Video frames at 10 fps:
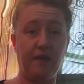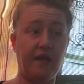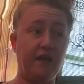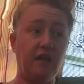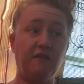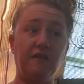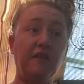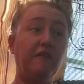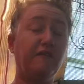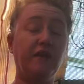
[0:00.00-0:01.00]
And
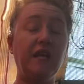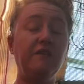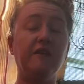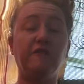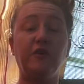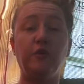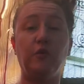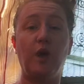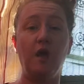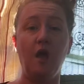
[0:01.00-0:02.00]
even if
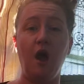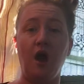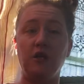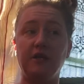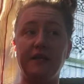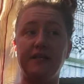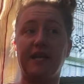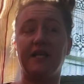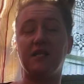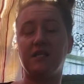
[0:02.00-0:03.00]
you are looking to
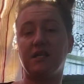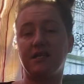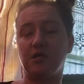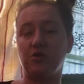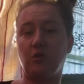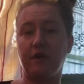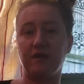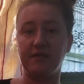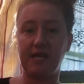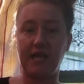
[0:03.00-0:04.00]
get into essential
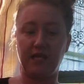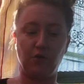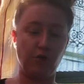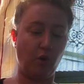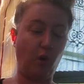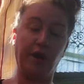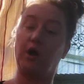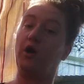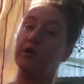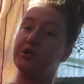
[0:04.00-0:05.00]
oils and you don't want to
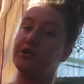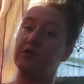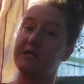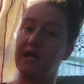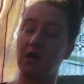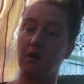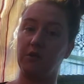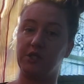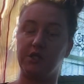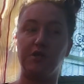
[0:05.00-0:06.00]
go into doTERRA,
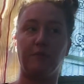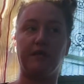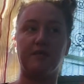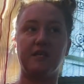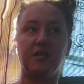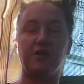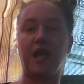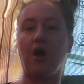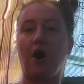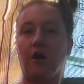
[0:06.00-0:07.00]
which, you know, because
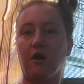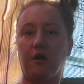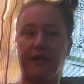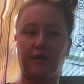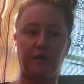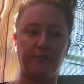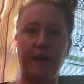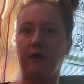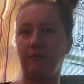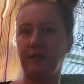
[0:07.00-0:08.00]
they are like a
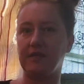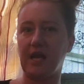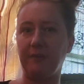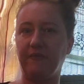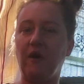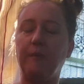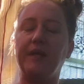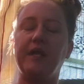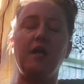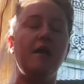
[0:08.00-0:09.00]
pyramid type
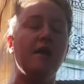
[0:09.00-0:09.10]
company,